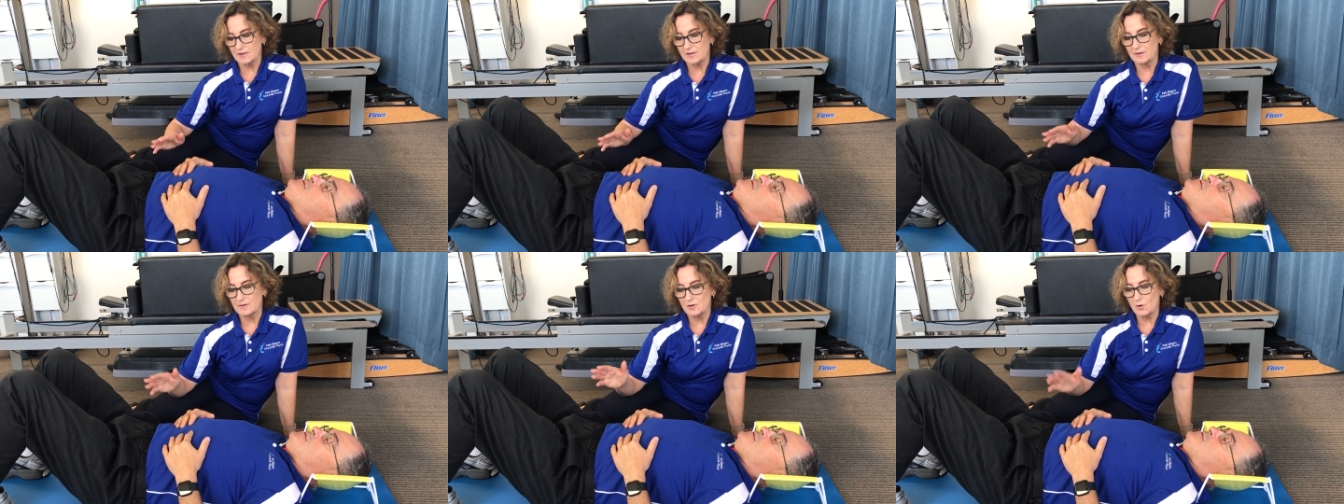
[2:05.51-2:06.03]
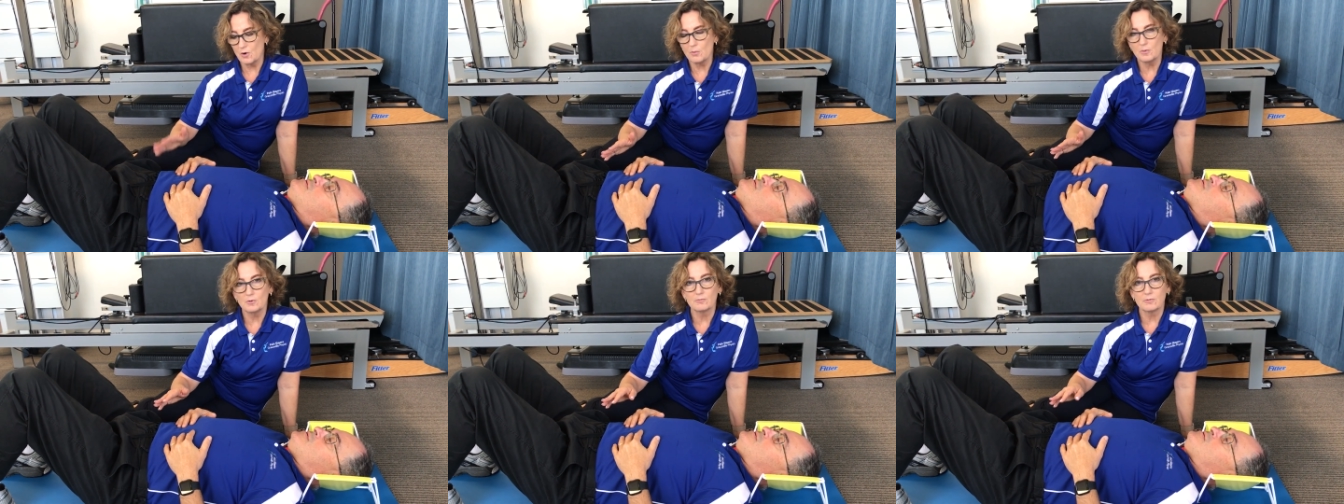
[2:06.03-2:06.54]
the
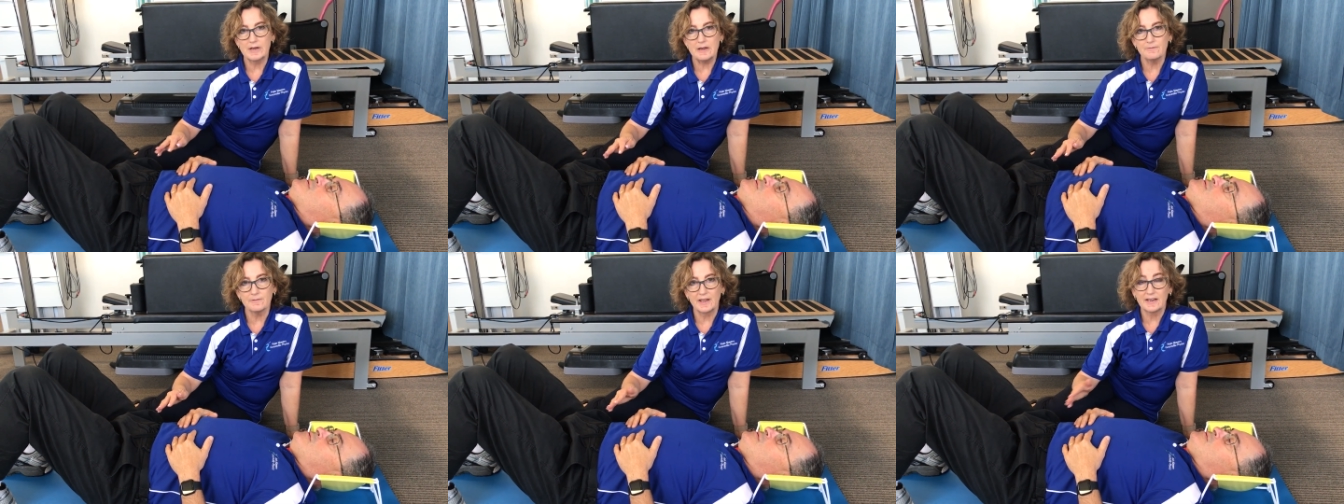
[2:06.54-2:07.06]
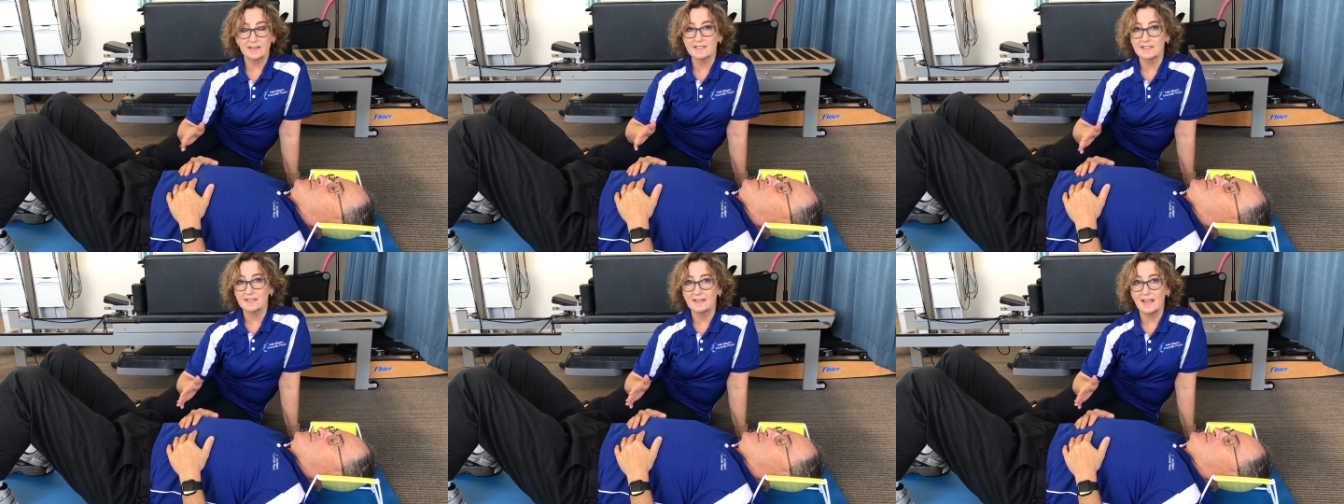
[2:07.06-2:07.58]
normal
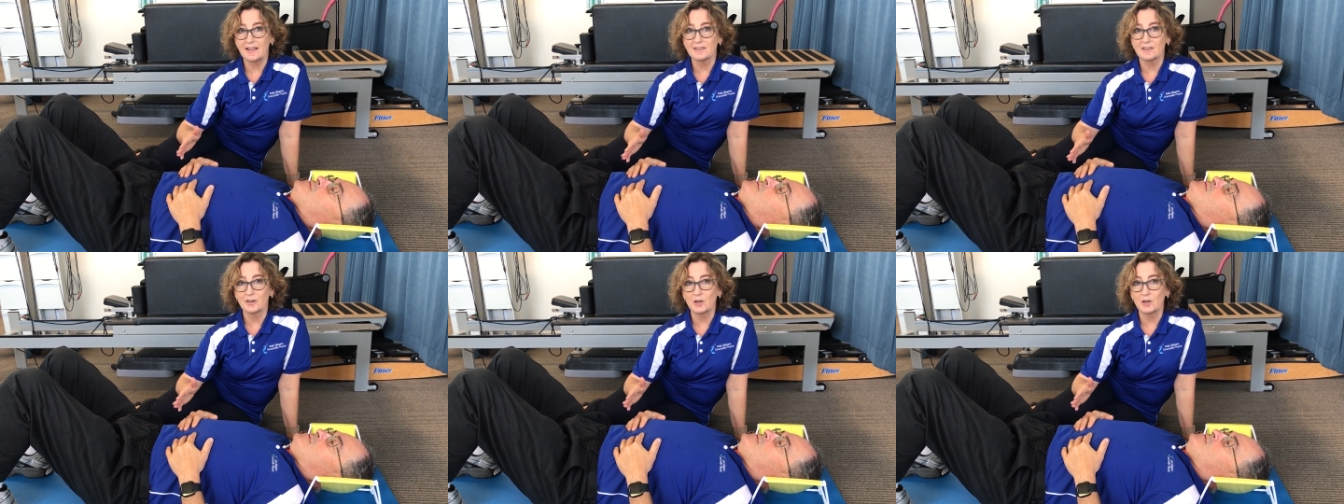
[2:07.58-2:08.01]
reflex that